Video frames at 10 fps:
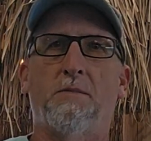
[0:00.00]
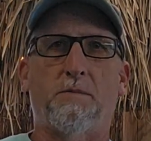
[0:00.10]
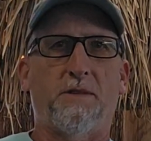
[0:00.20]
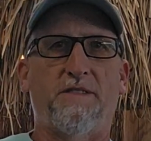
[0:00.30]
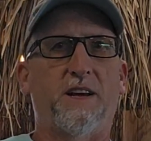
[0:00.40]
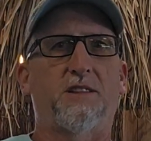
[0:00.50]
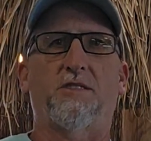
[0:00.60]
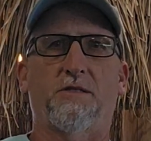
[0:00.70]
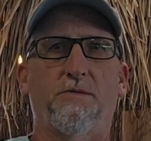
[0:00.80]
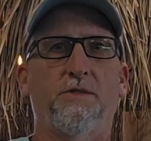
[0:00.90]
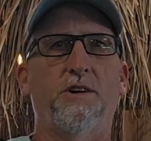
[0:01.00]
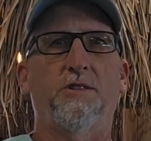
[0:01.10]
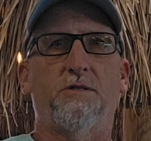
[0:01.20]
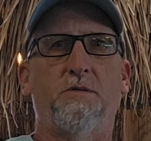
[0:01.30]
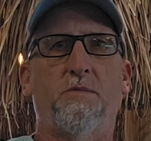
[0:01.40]
But the fact that they're
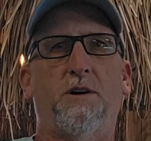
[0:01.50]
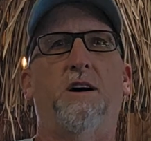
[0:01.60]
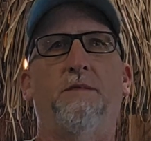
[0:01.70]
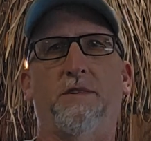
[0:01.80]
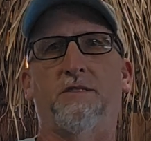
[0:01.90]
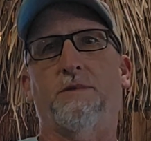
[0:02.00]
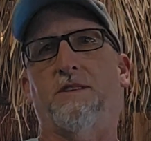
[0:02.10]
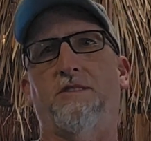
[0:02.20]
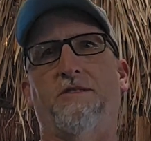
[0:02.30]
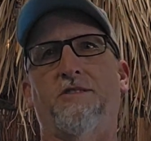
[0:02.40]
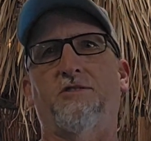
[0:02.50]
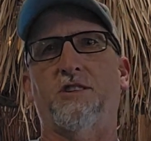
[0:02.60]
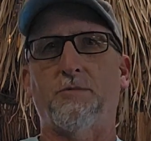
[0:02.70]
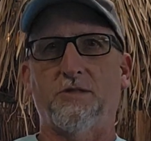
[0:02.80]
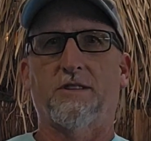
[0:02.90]
real palm leaves means they're
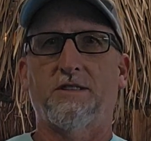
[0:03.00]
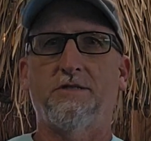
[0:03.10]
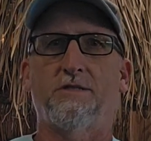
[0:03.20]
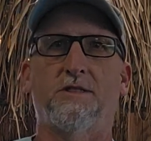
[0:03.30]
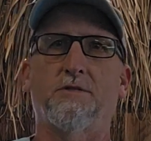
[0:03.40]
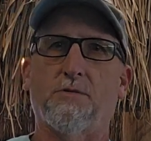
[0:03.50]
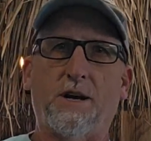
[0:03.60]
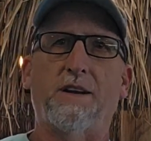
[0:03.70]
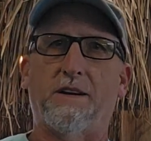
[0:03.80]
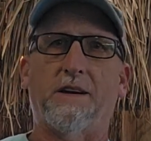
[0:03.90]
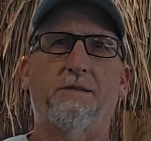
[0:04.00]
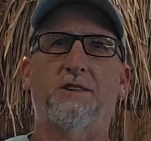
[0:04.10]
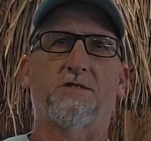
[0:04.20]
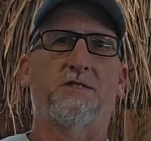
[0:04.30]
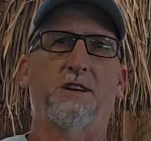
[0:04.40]
subject to degrading. I
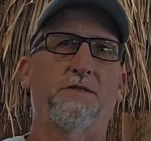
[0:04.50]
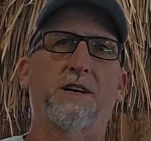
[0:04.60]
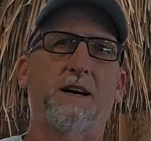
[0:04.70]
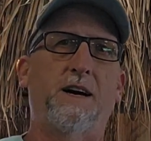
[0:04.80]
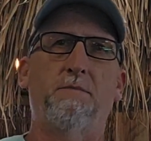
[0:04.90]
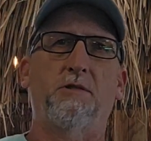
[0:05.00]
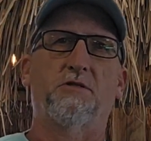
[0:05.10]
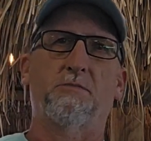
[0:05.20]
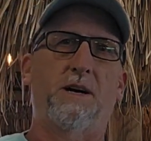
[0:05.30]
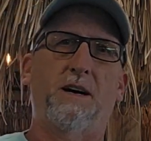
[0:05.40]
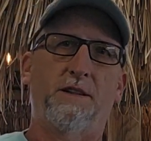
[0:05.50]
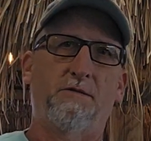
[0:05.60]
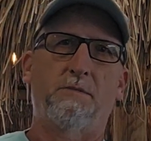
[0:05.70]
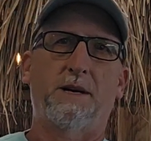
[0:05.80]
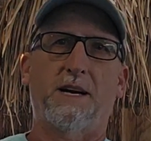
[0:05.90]
mean, just think of a compost pile
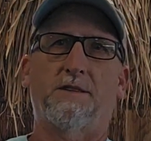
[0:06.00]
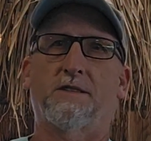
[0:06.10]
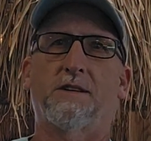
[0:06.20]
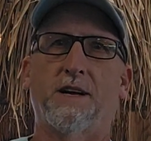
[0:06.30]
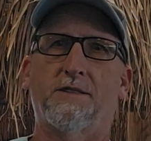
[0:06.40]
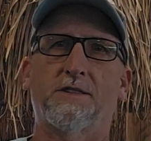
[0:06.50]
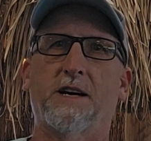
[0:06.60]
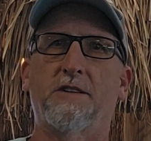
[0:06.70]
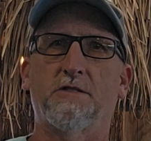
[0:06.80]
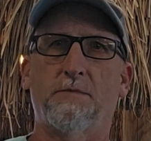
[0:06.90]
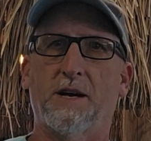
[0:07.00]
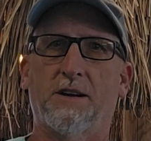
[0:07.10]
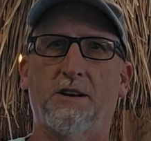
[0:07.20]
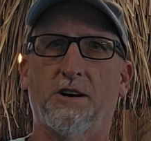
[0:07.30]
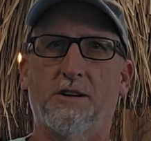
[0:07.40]
that would be outside in your
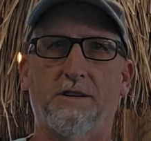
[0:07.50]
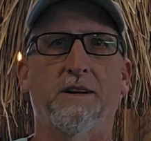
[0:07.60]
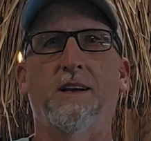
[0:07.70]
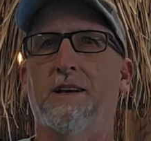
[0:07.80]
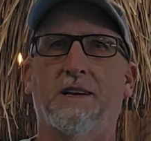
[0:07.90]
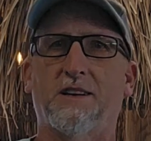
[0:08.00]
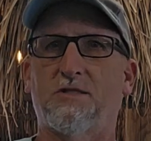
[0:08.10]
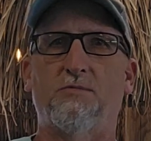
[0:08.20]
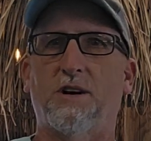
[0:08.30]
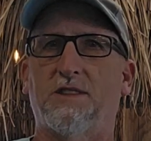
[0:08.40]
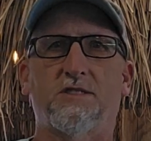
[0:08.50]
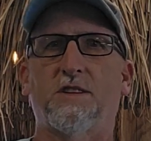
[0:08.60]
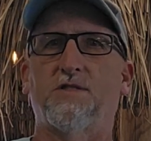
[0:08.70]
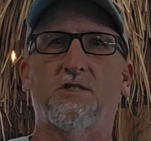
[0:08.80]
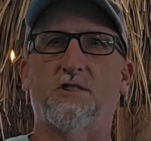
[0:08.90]
backyard. Gets wet, the
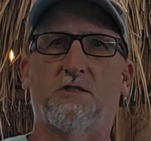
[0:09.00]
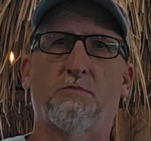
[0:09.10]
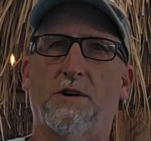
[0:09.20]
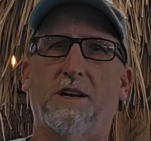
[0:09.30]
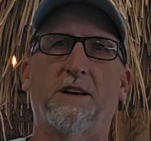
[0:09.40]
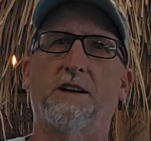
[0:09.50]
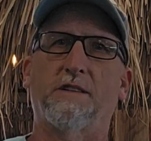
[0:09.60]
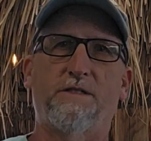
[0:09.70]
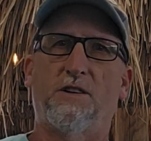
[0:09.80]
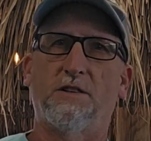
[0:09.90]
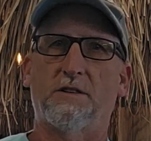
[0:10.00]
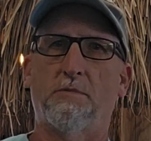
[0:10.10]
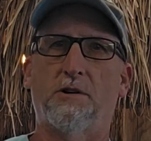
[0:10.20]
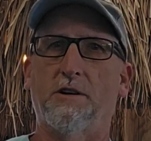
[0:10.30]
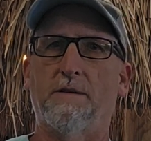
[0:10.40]
stuff just starts breaking down and falling
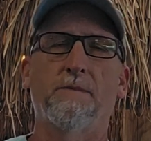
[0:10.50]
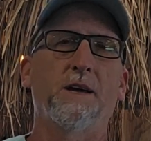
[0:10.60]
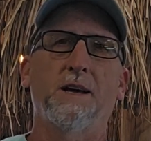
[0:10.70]
apart.